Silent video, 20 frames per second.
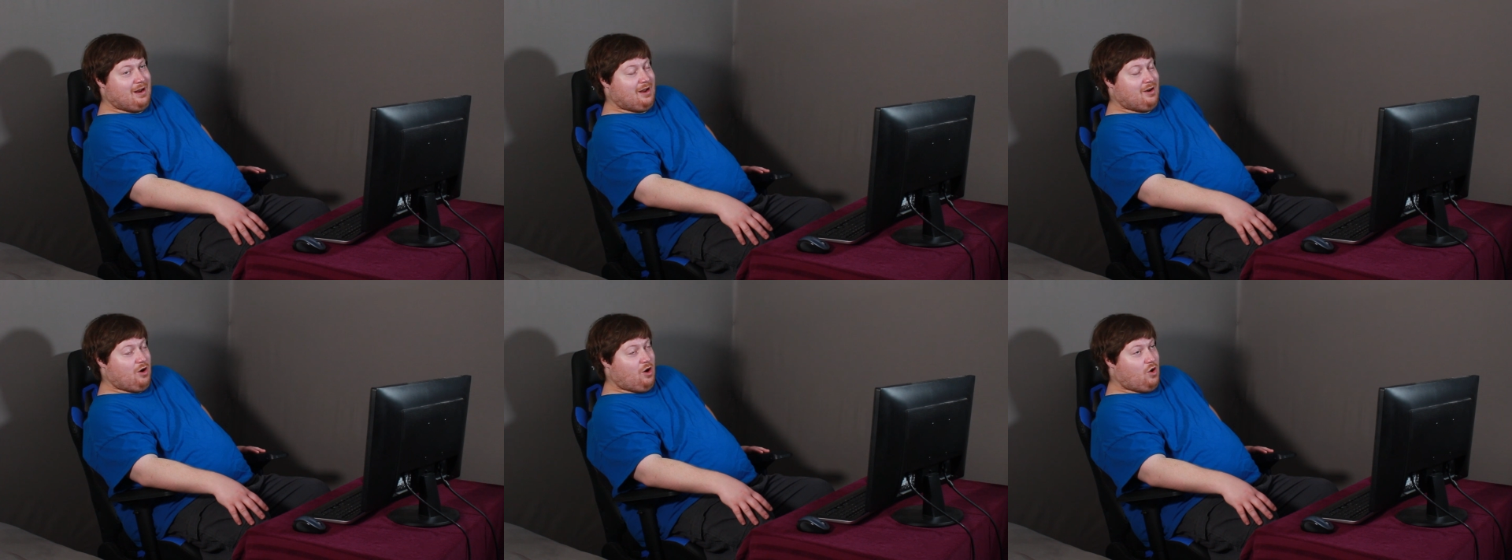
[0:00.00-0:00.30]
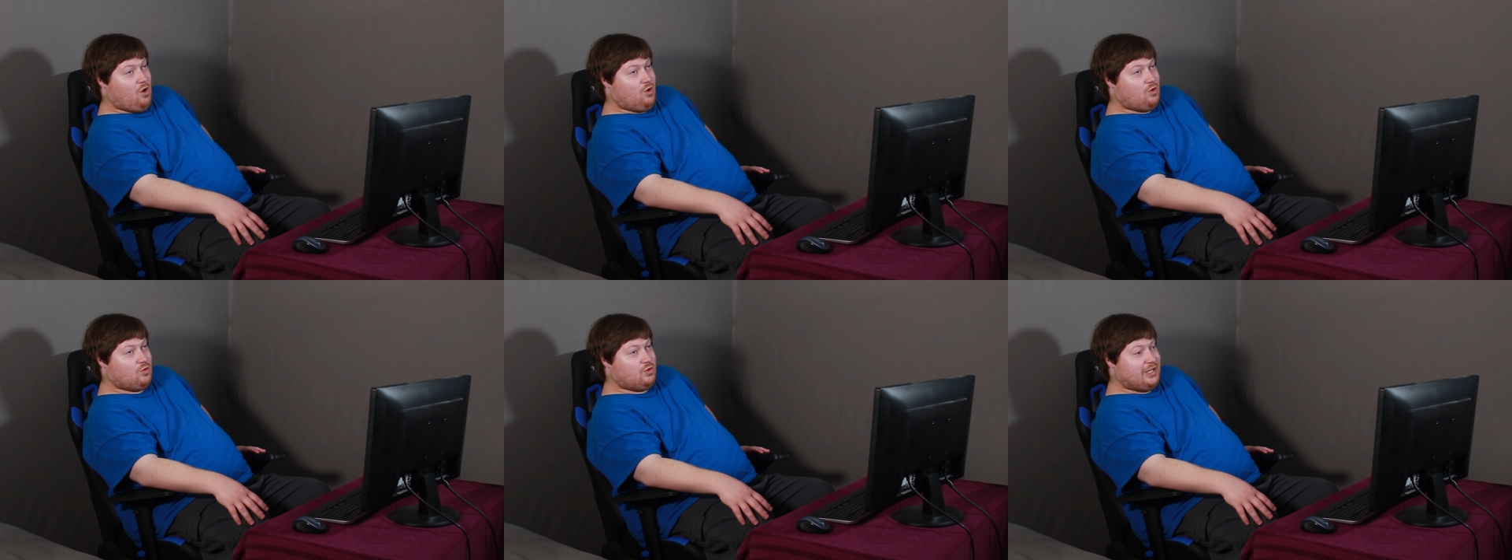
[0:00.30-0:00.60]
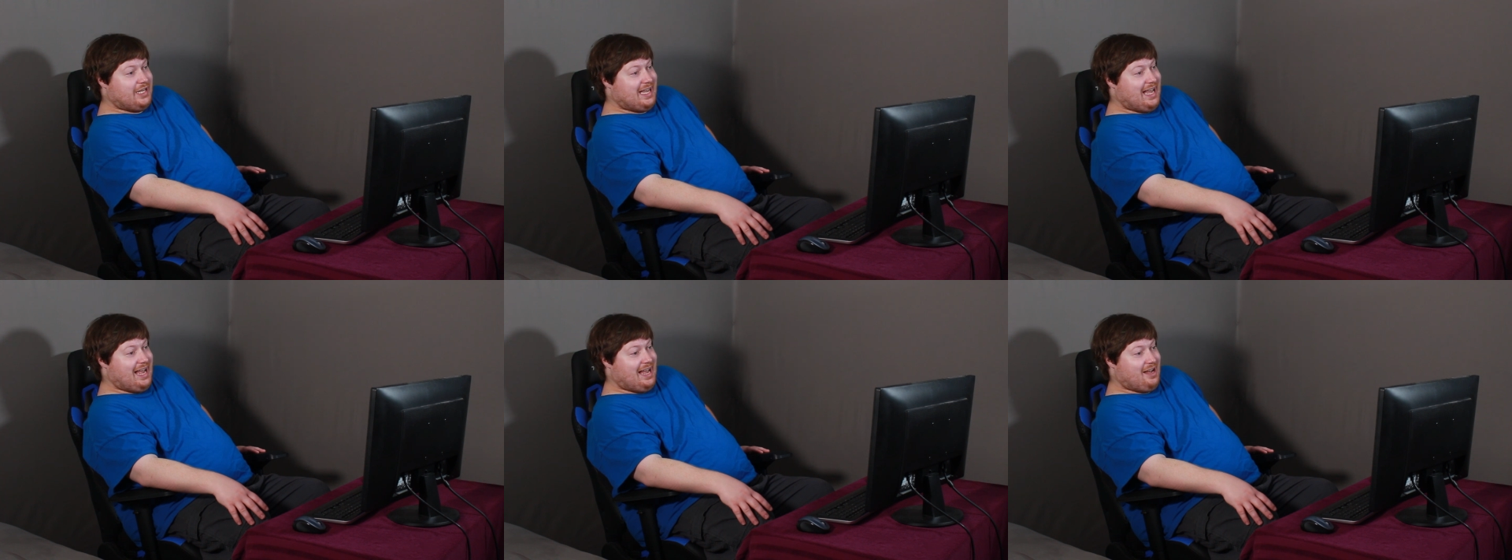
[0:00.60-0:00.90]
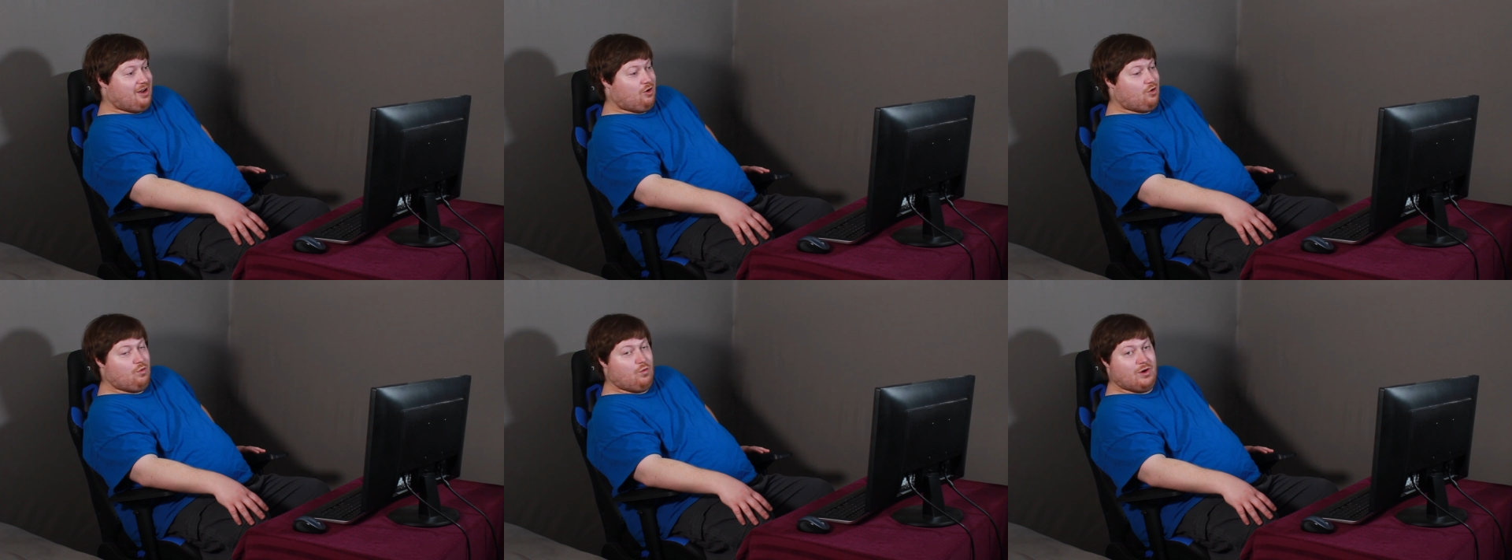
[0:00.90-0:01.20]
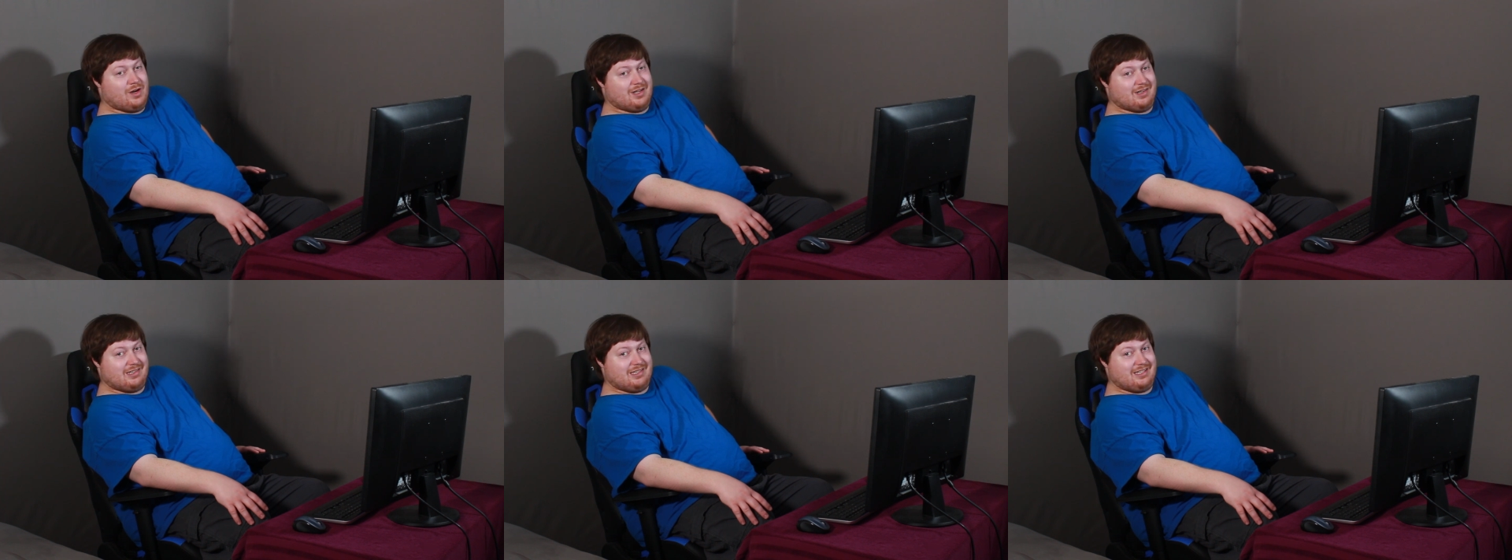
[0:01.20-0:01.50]
and holy hell,
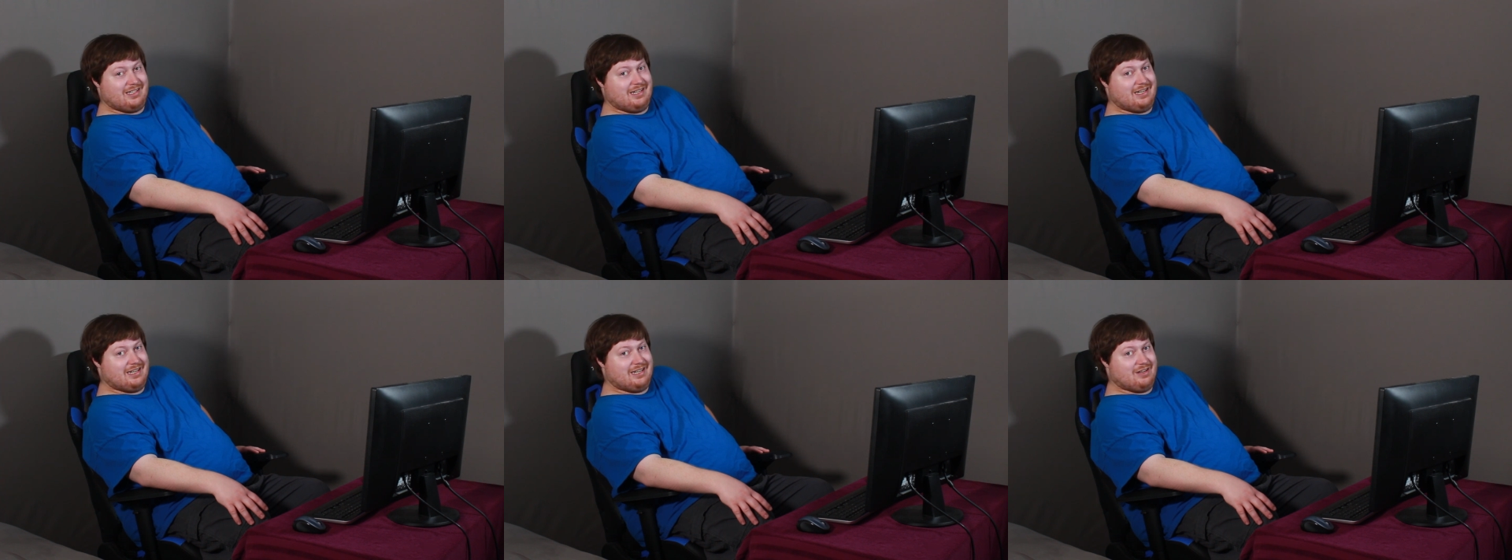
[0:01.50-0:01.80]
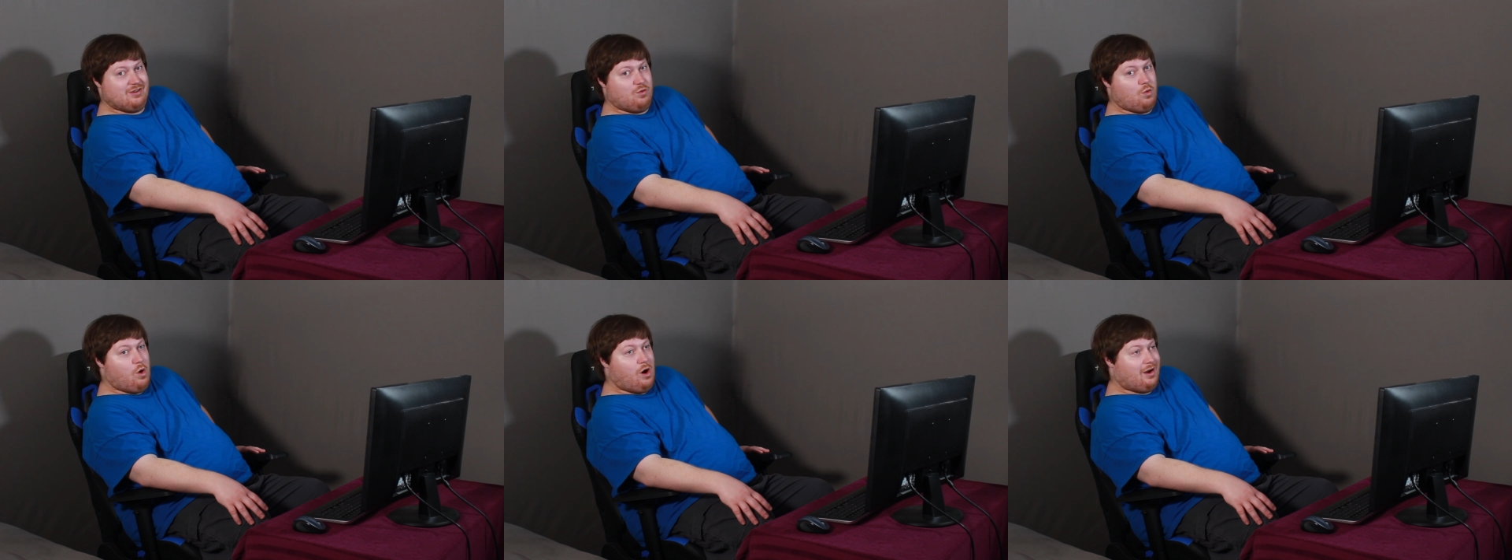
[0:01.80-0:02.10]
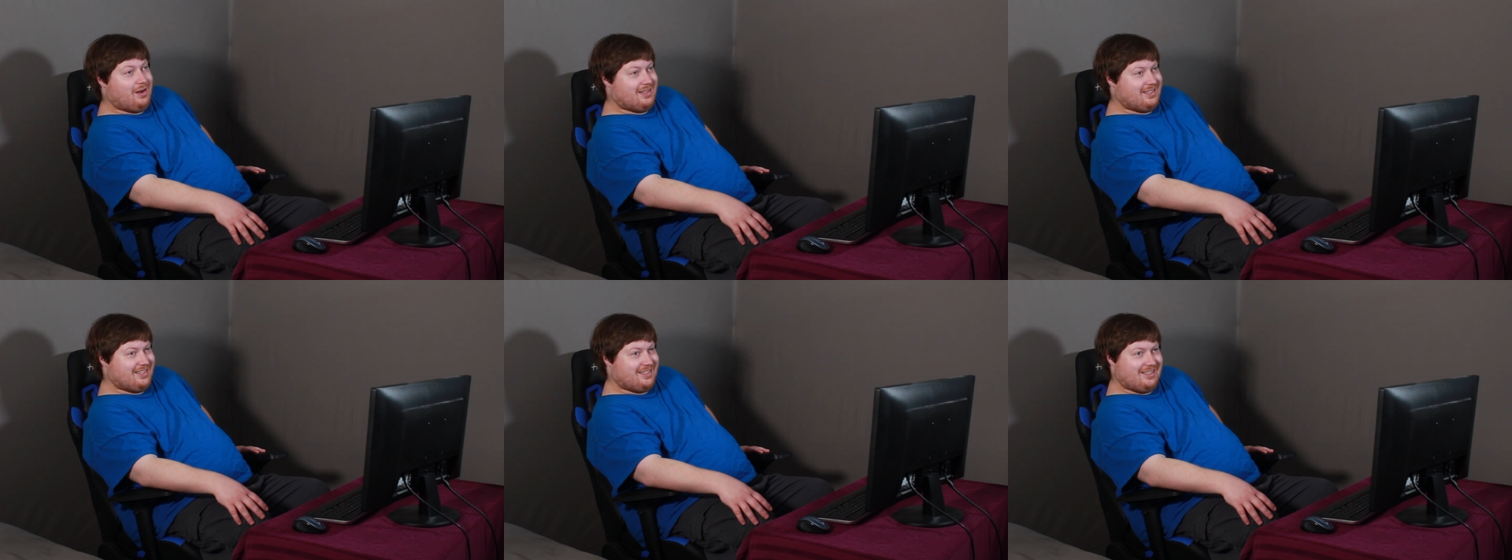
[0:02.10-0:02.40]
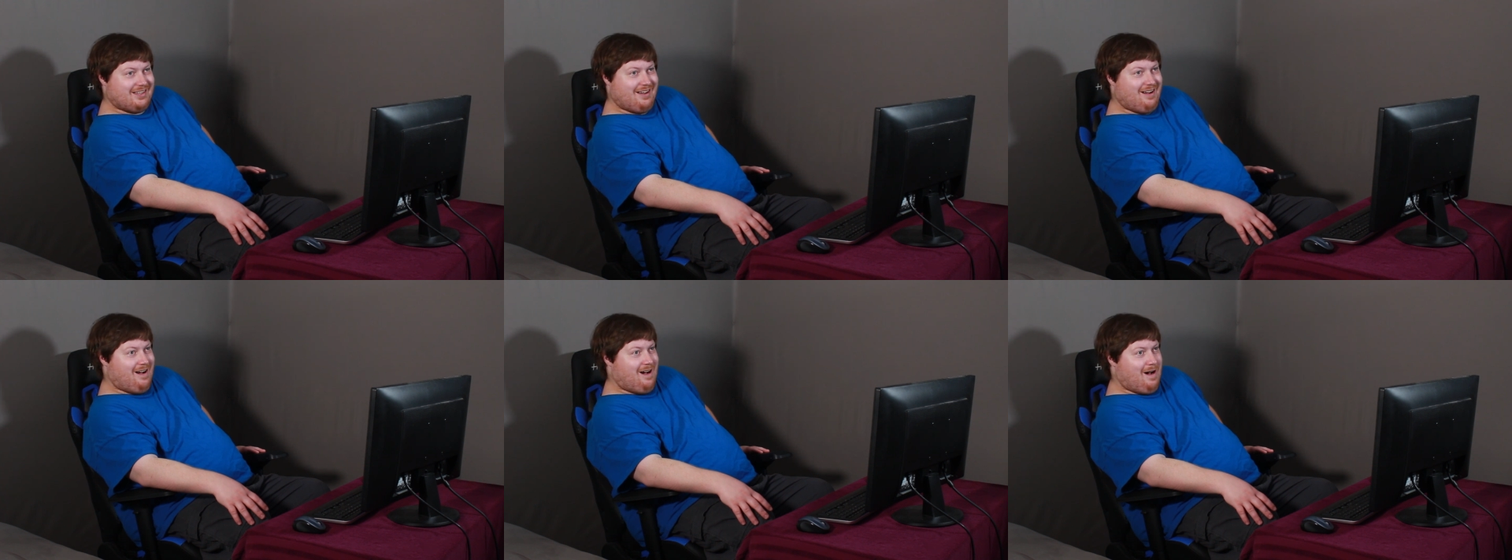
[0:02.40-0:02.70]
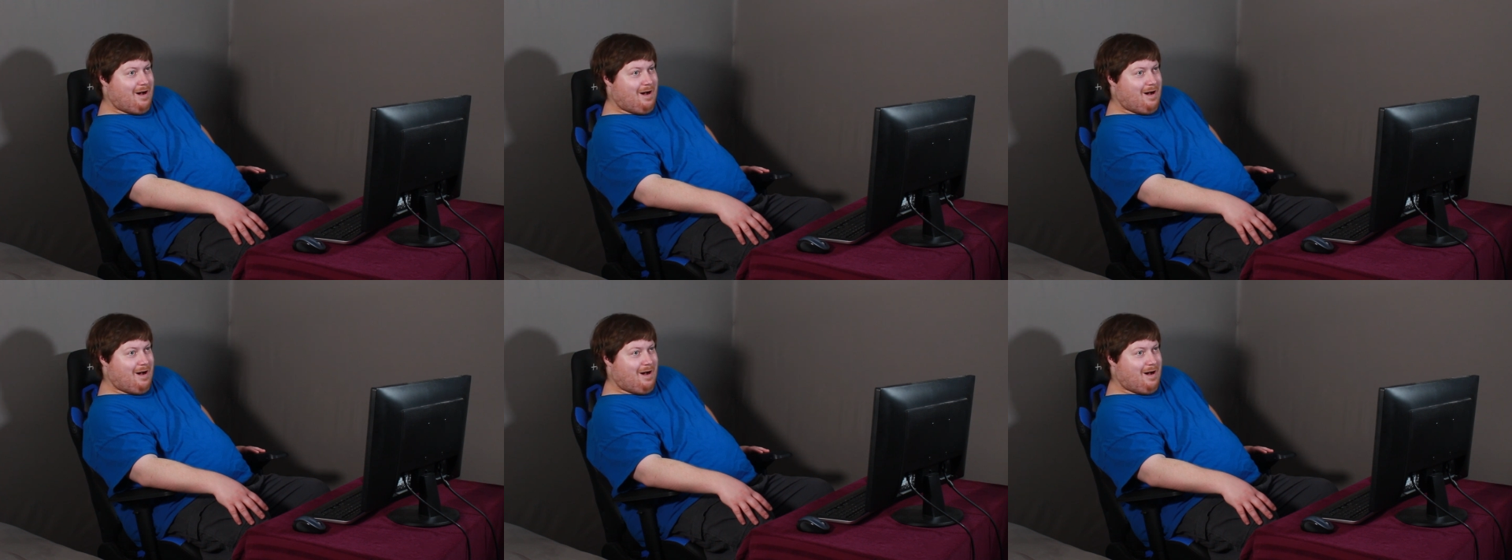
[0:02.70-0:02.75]
what a scene it was.